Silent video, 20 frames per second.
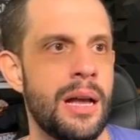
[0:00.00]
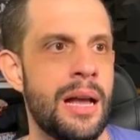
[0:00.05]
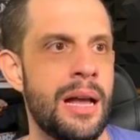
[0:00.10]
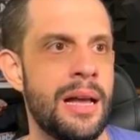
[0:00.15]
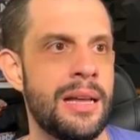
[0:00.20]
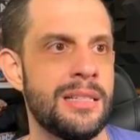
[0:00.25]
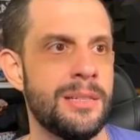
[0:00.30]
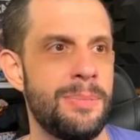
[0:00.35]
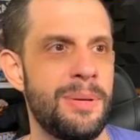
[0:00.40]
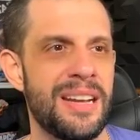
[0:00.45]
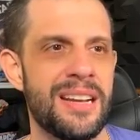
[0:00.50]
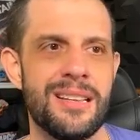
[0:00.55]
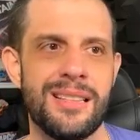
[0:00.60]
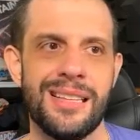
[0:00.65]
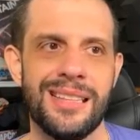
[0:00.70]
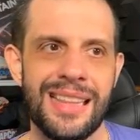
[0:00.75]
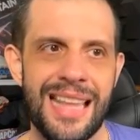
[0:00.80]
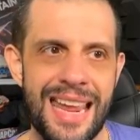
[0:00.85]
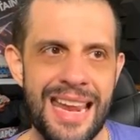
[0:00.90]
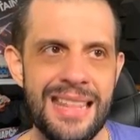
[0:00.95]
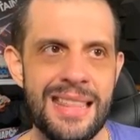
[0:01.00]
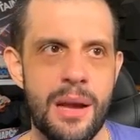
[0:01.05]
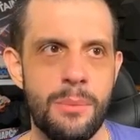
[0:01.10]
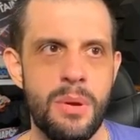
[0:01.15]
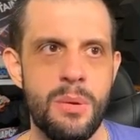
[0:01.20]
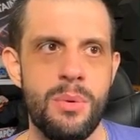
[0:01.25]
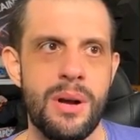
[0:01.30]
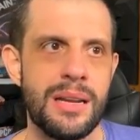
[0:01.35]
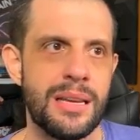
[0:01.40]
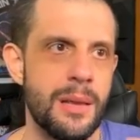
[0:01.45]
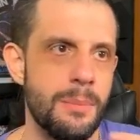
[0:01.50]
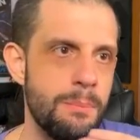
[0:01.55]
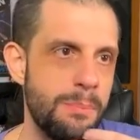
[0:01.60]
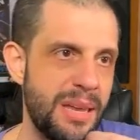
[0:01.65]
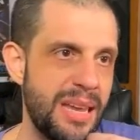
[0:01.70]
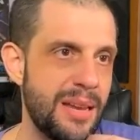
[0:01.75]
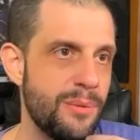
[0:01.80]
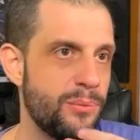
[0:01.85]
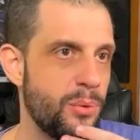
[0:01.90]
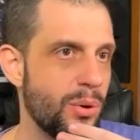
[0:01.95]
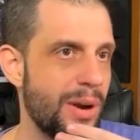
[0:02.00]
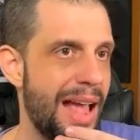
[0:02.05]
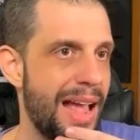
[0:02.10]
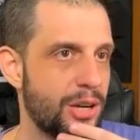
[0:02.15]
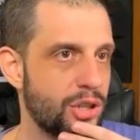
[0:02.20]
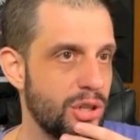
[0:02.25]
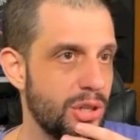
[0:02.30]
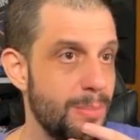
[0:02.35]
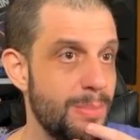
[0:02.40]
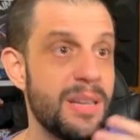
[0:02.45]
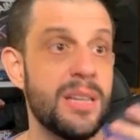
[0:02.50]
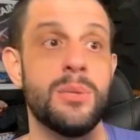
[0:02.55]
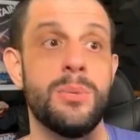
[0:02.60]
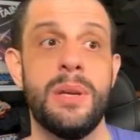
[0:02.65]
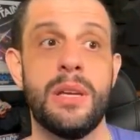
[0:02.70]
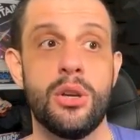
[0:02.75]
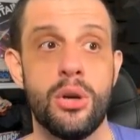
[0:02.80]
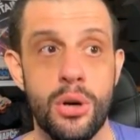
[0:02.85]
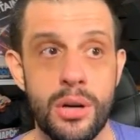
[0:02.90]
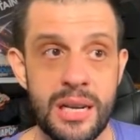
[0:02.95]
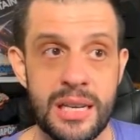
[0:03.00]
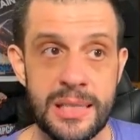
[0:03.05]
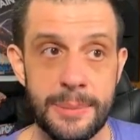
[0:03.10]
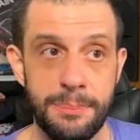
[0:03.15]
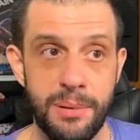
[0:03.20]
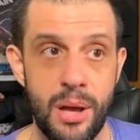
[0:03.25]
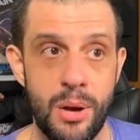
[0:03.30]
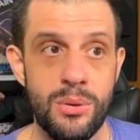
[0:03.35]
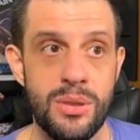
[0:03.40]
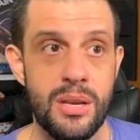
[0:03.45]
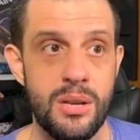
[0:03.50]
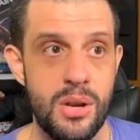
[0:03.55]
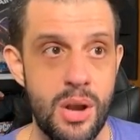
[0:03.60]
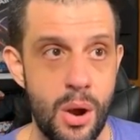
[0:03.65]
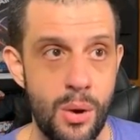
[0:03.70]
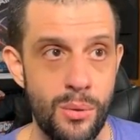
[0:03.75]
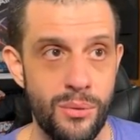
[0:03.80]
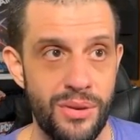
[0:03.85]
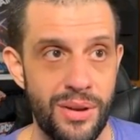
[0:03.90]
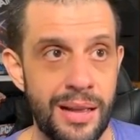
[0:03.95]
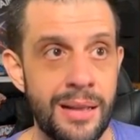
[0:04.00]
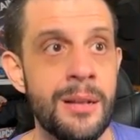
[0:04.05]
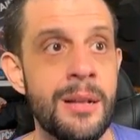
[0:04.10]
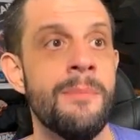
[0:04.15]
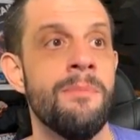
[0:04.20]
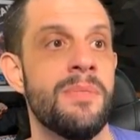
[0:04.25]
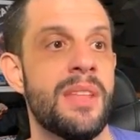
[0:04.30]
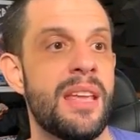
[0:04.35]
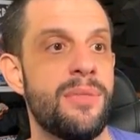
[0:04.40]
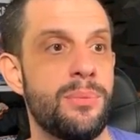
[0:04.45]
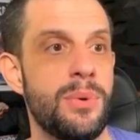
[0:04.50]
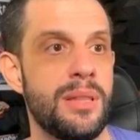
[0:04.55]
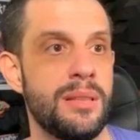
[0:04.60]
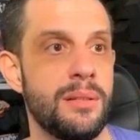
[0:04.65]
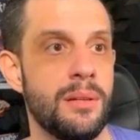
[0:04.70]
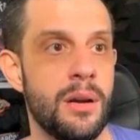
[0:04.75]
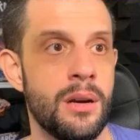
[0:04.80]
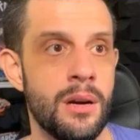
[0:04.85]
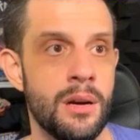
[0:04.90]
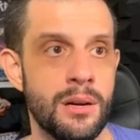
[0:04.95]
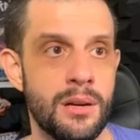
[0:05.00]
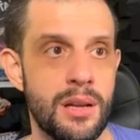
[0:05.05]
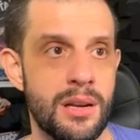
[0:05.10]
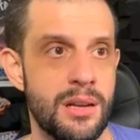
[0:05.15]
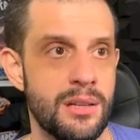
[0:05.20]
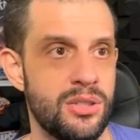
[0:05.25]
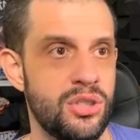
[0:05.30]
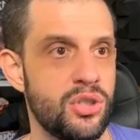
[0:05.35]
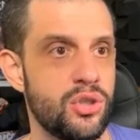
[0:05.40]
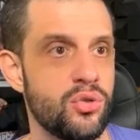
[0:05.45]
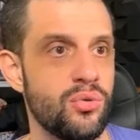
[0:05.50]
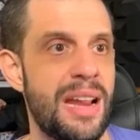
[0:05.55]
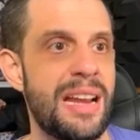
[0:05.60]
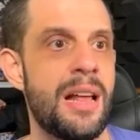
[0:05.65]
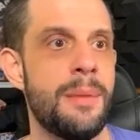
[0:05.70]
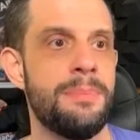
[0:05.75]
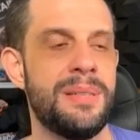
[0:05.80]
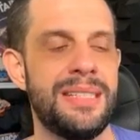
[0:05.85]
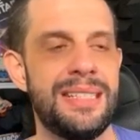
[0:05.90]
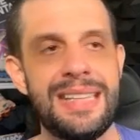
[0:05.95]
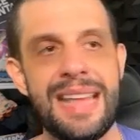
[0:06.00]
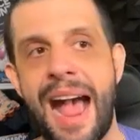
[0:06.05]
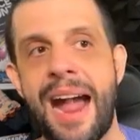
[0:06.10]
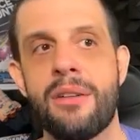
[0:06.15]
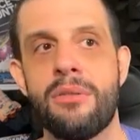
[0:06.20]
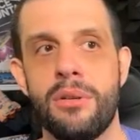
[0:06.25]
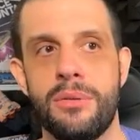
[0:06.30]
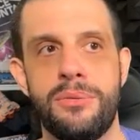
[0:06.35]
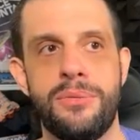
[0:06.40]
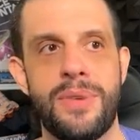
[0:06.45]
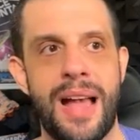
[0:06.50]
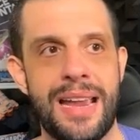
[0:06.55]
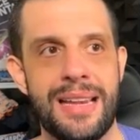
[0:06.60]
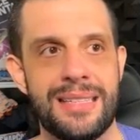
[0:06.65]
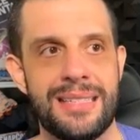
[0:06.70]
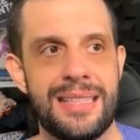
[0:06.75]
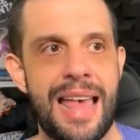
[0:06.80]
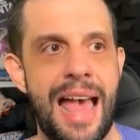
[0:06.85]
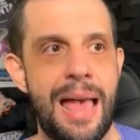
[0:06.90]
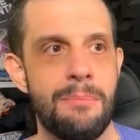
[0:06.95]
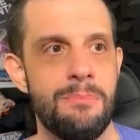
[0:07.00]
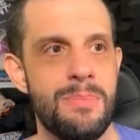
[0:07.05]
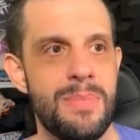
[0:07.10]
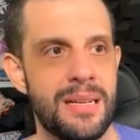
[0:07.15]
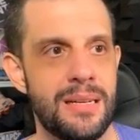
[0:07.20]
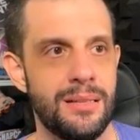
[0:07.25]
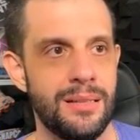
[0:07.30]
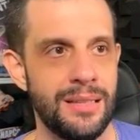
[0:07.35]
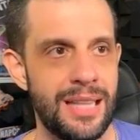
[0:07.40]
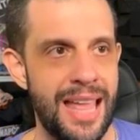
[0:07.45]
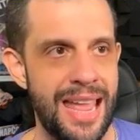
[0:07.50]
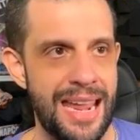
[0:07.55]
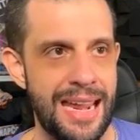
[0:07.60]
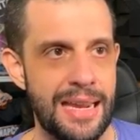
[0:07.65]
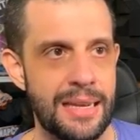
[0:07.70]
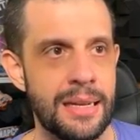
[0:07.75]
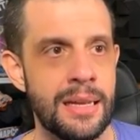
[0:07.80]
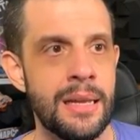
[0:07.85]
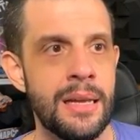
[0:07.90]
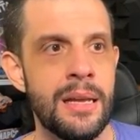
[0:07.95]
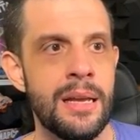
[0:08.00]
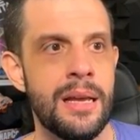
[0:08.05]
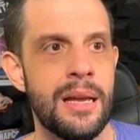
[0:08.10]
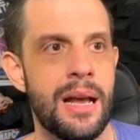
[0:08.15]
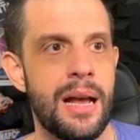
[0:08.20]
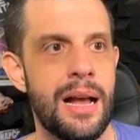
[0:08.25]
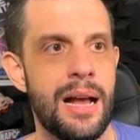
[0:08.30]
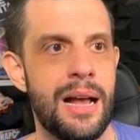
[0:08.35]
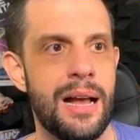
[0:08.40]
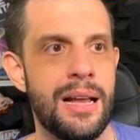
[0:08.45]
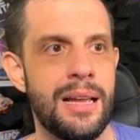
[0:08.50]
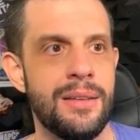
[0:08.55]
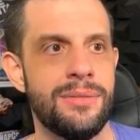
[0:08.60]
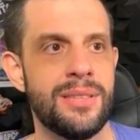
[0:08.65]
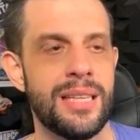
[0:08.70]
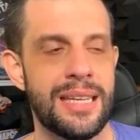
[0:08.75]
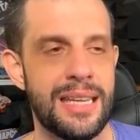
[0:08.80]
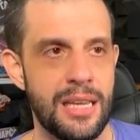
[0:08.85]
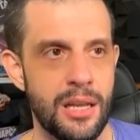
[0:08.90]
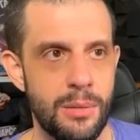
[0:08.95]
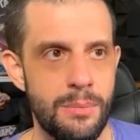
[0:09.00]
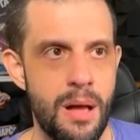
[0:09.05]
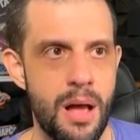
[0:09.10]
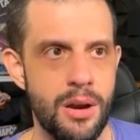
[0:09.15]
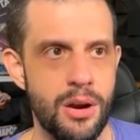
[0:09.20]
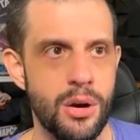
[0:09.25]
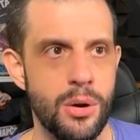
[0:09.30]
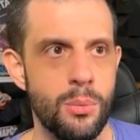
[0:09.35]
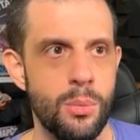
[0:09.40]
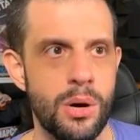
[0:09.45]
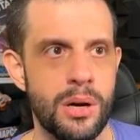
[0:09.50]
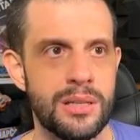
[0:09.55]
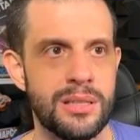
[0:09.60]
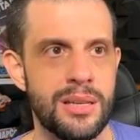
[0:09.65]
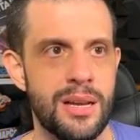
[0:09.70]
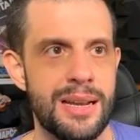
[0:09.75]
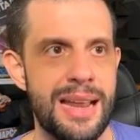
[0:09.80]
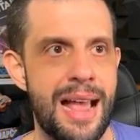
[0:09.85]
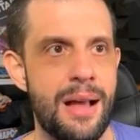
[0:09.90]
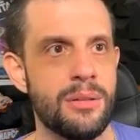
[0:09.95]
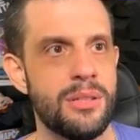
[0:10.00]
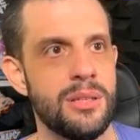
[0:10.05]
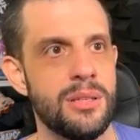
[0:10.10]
depending on the lane that we want to compete for, actually, because we could explode the Nova if we are going to straight up sacrifice that middle lane. If the Killmonger works on out to